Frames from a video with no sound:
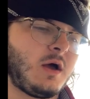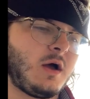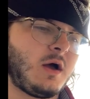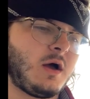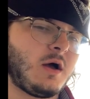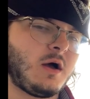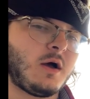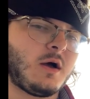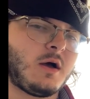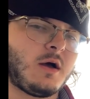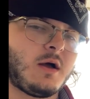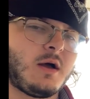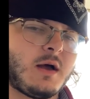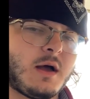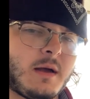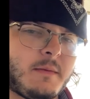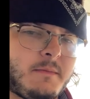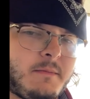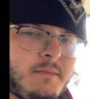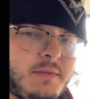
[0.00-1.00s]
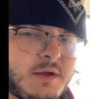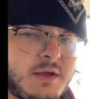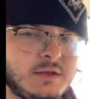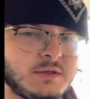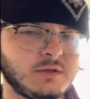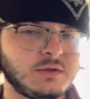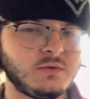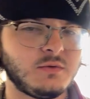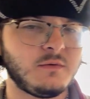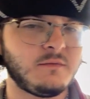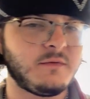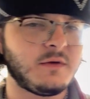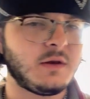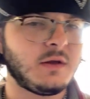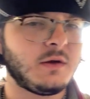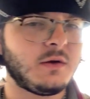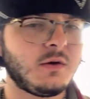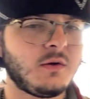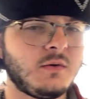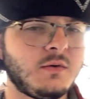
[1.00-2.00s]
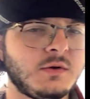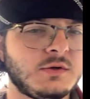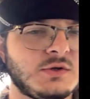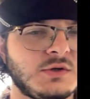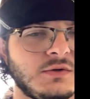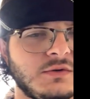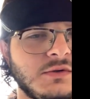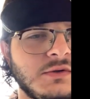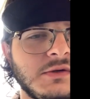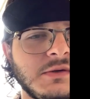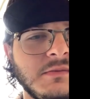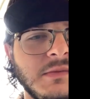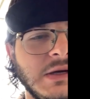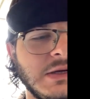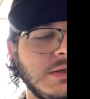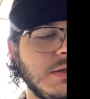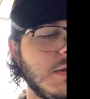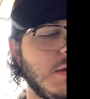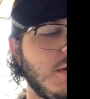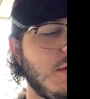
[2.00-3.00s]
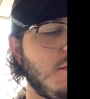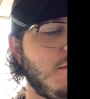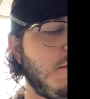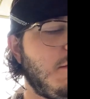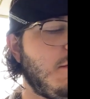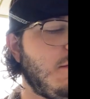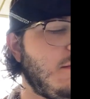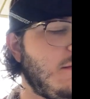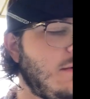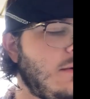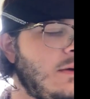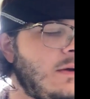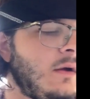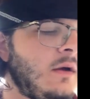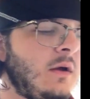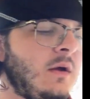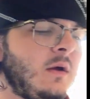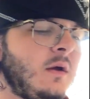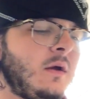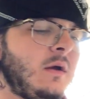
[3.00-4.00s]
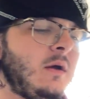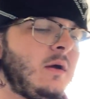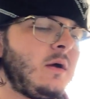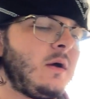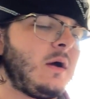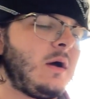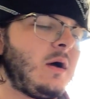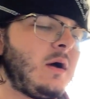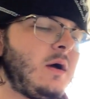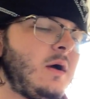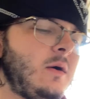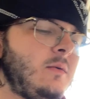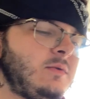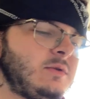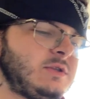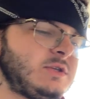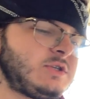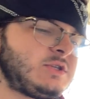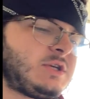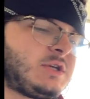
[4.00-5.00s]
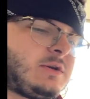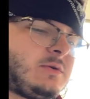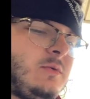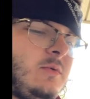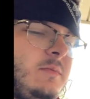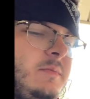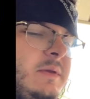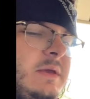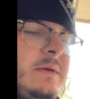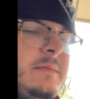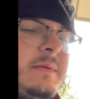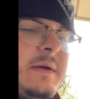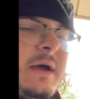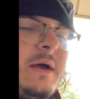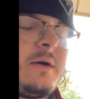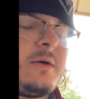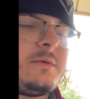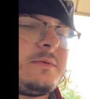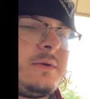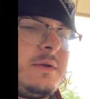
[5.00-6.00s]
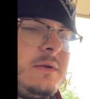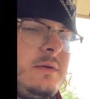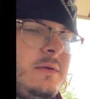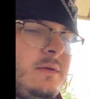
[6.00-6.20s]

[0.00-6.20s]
I plan to do a video introducing myself, what this channel will be about.